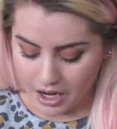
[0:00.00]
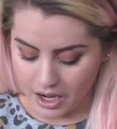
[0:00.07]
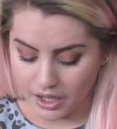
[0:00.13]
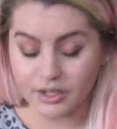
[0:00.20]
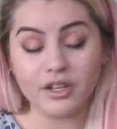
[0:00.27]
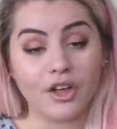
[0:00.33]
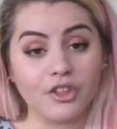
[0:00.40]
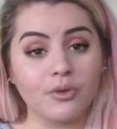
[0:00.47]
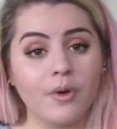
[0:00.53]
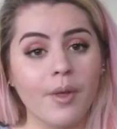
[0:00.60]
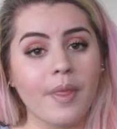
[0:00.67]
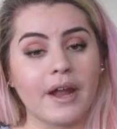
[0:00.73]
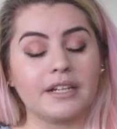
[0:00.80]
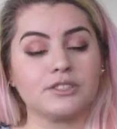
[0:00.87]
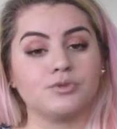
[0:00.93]
Another
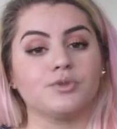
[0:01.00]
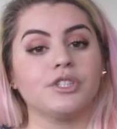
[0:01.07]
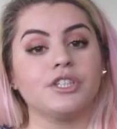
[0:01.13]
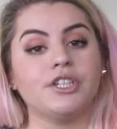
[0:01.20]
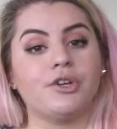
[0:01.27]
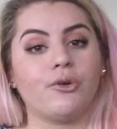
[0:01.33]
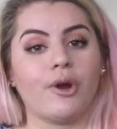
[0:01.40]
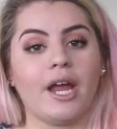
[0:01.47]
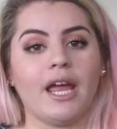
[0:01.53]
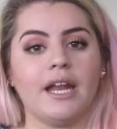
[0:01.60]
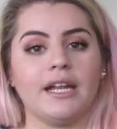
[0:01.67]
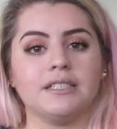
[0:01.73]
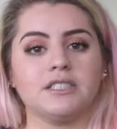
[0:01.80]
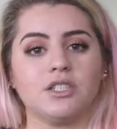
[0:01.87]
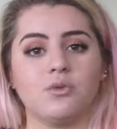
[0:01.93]
one that is really
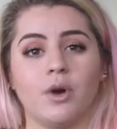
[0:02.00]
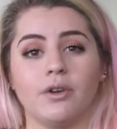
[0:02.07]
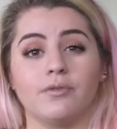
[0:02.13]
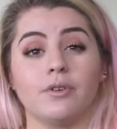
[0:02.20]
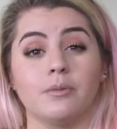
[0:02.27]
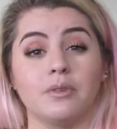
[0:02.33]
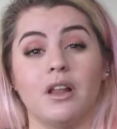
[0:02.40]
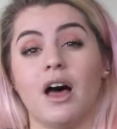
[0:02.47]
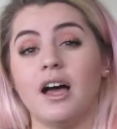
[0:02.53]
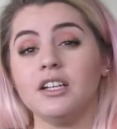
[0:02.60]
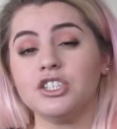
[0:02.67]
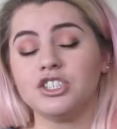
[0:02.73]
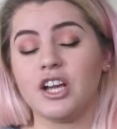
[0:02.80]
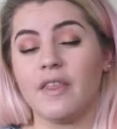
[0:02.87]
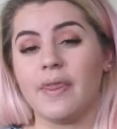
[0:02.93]
great is the one from
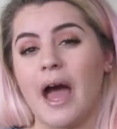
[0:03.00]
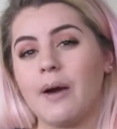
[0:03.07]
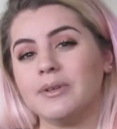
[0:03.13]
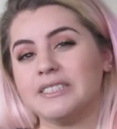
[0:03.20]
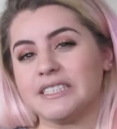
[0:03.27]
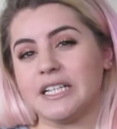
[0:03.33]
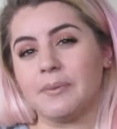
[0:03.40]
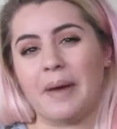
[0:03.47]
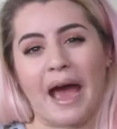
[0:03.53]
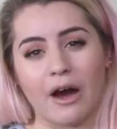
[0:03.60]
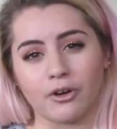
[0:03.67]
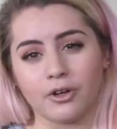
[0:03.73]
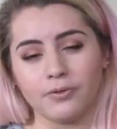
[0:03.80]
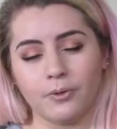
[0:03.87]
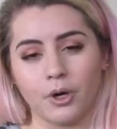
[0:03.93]
Lush, and that one's in a
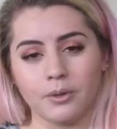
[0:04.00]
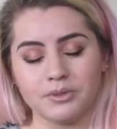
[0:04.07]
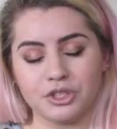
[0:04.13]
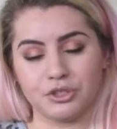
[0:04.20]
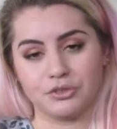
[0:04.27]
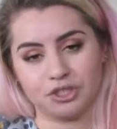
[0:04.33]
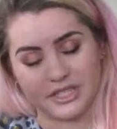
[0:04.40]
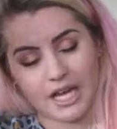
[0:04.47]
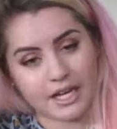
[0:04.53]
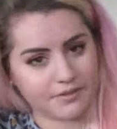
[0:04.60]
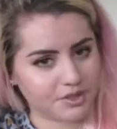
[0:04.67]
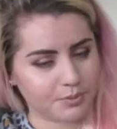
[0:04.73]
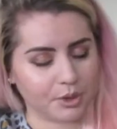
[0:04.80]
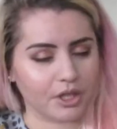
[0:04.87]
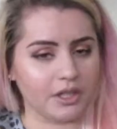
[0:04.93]
powder form, so you just kind
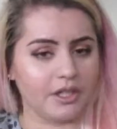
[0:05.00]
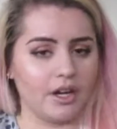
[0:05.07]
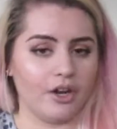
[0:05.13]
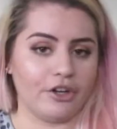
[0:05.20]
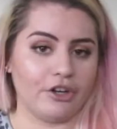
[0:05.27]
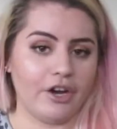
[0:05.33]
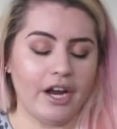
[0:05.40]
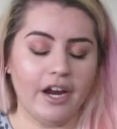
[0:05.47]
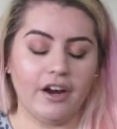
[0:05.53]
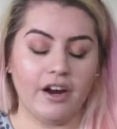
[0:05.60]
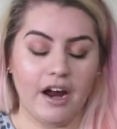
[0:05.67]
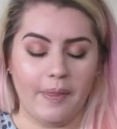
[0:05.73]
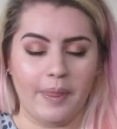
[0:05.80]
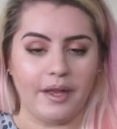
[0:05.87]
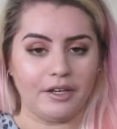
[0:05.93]
of sprinkle it on your
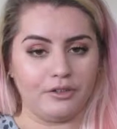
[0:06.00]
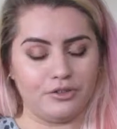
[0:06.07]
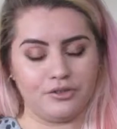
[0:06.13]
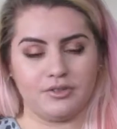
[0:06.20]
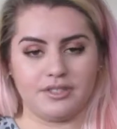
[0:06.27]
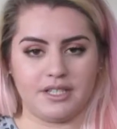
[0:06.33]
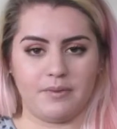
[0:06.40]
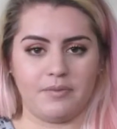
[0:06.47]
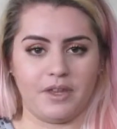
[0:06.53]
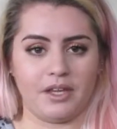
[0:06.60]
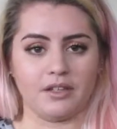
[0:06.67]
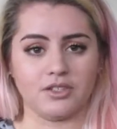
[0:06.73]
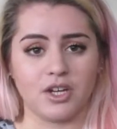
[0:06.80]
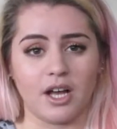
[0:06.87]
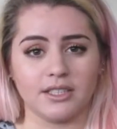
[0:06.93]
hair and then you do the same
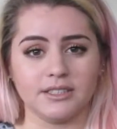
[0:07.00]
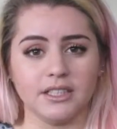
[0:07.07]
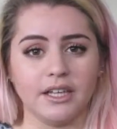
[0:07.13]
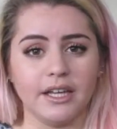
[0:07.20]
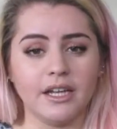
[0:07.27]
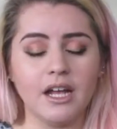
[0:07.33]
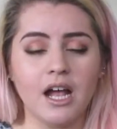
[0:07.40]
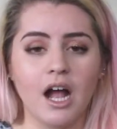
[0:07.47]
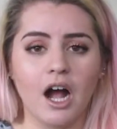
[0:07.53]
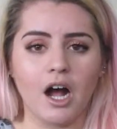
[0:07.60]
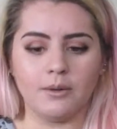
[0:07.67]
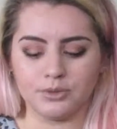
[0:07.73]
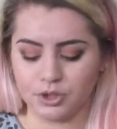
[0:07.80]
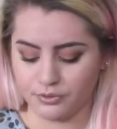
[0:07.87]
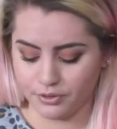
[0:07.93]
thing and tousle it.
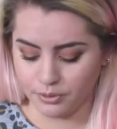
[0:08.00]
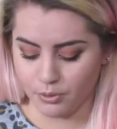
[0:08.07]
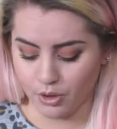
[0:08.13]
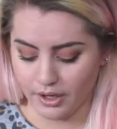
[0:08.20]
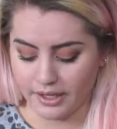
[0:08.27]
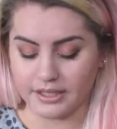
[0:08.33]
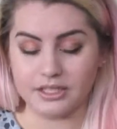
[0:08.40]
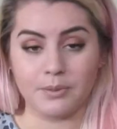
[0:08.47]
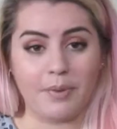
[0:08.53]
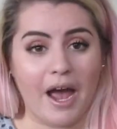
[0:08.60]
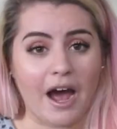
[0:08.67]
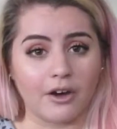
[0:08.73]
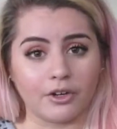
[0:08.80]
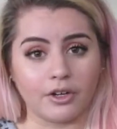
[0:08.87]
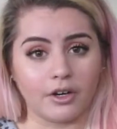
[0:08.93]
So if you're more into
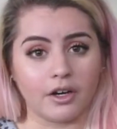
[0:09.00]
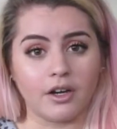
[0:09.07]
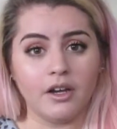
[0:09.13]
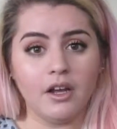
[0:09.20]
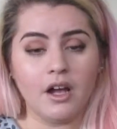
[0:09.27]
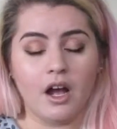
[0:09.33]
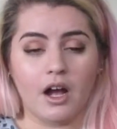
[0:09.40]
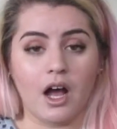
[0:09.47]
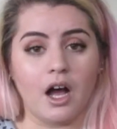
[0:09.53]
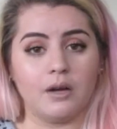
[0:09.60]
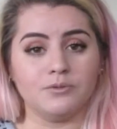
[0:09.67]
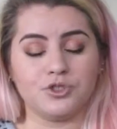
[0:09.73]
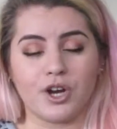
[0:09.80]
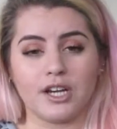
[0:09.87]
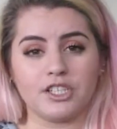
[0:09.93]
powder
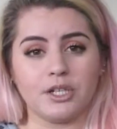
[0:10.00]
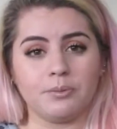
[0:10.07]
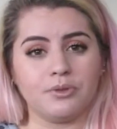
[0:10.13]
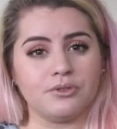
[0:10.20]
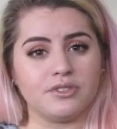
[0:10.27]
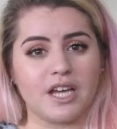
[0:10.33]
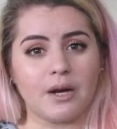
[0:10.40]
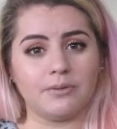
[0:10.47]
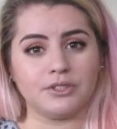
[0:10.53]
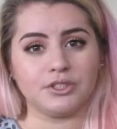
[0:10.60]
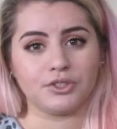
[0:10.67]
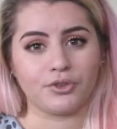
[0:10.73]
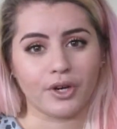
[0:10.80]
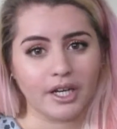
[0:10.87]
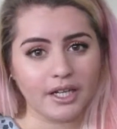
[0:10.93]
dry shampoos, that
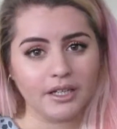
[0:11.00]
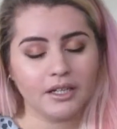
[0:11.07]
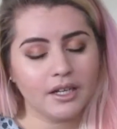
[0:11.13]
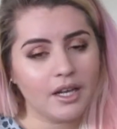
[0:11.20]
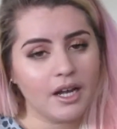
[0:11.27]
one's great.